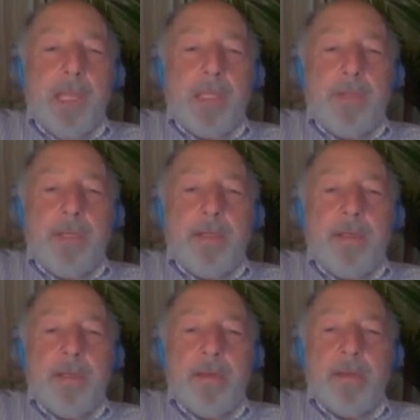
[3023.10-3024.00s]

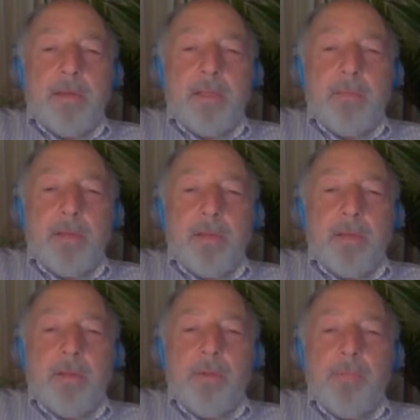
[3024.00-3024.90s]
HPCC
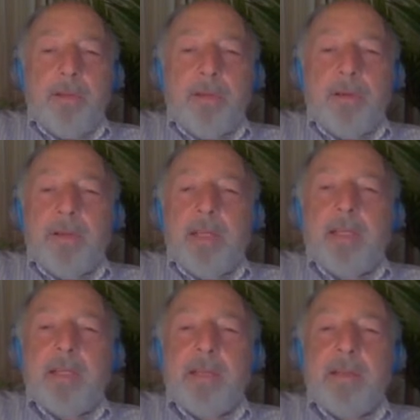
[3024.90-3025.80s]
Systems open source
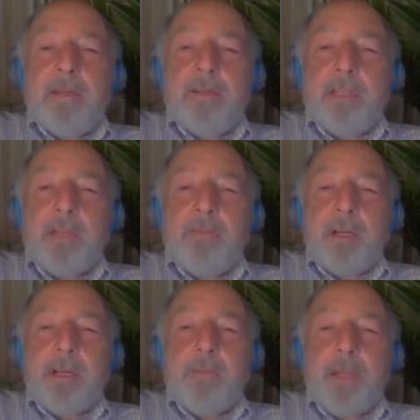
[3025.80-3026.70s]
data lake solution can
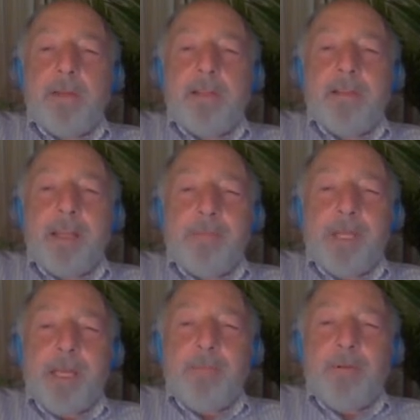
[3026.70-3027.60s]
run on a basic
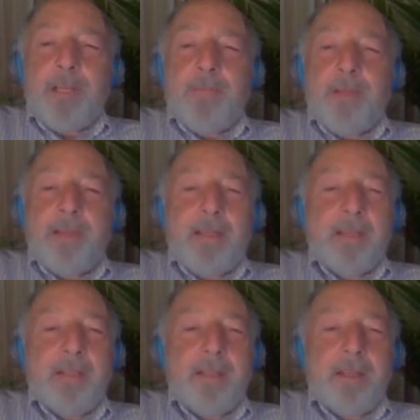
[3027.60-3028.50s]
laptop, or it can be
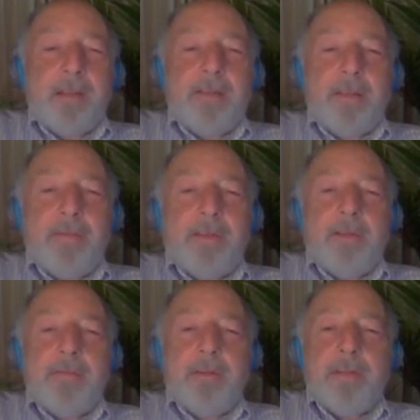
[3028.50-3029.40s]
scaled to thousands of
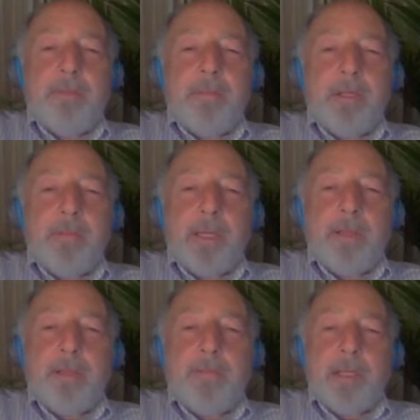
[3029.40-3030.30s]
servers and
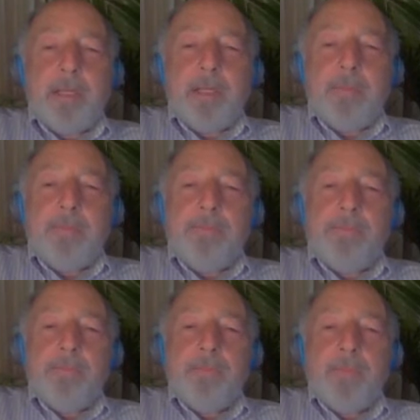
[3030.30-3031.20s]
petabytes of data.
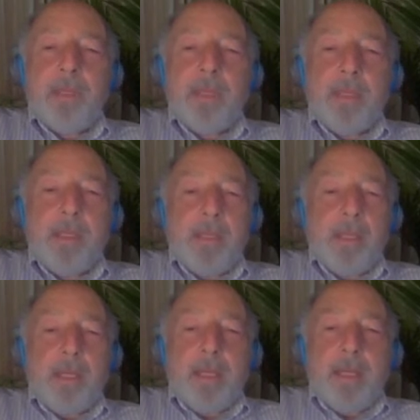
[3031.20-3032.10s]

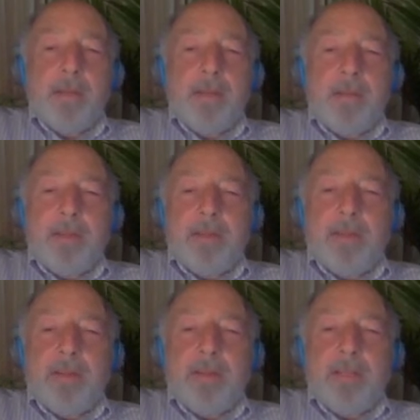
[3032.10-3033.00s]
As you
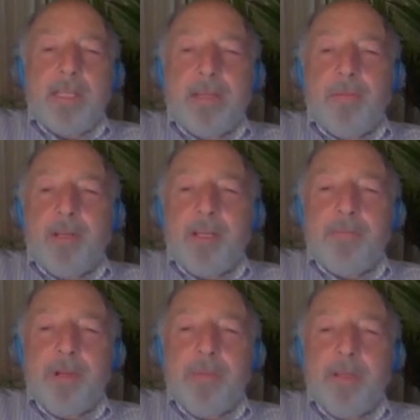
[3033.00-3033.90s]
saw, it can run
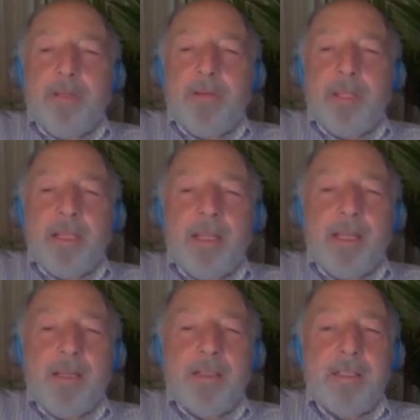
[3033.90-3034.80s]
on-premise or in the
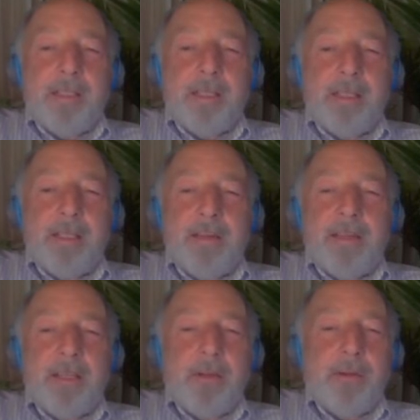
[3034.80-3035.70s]
cloud.
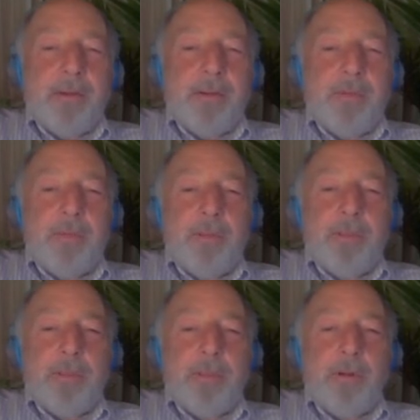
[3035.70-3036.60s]
It's secure and
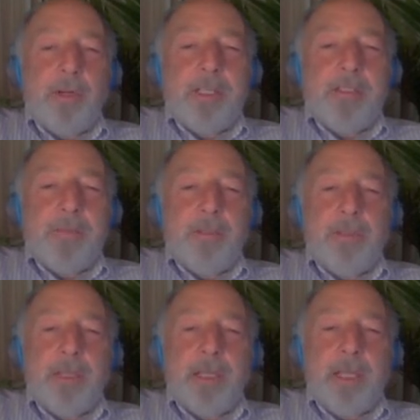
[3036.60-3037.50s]

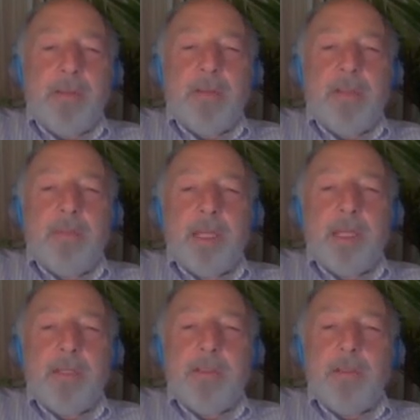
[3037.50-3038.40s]
auditable, and used to
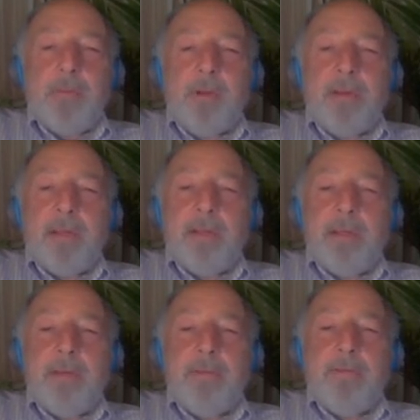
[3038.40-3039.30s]
manage some of the most
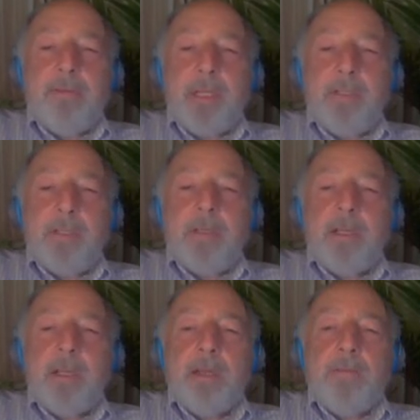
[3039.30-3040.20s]
sensitive
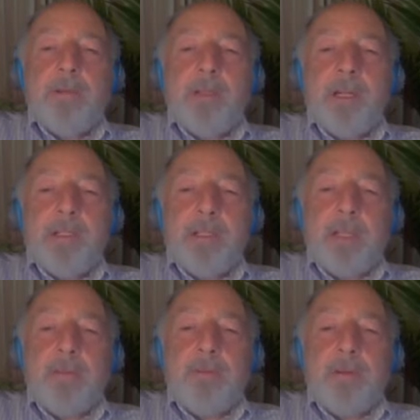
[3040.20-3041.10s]
information for large
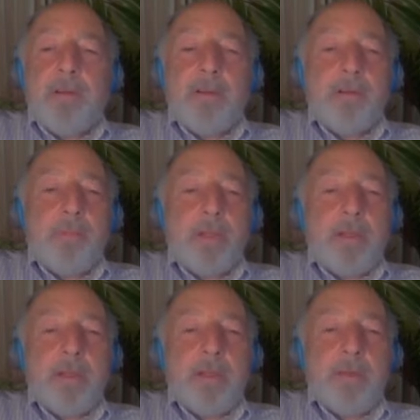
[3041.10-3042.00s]
and diverse user
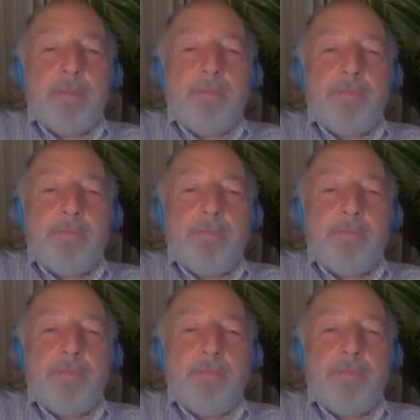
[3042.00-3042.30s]
bases.